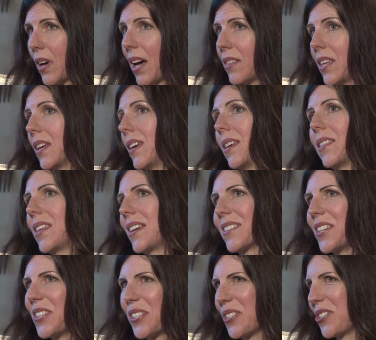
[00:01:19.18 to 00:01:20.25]
I think he
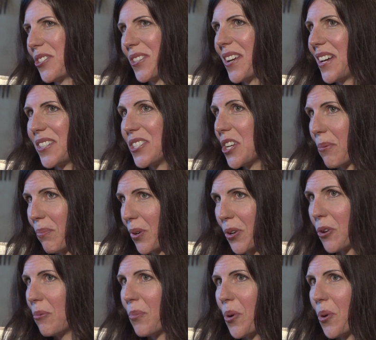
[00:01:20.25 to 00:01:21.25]
thinks he's a, a typical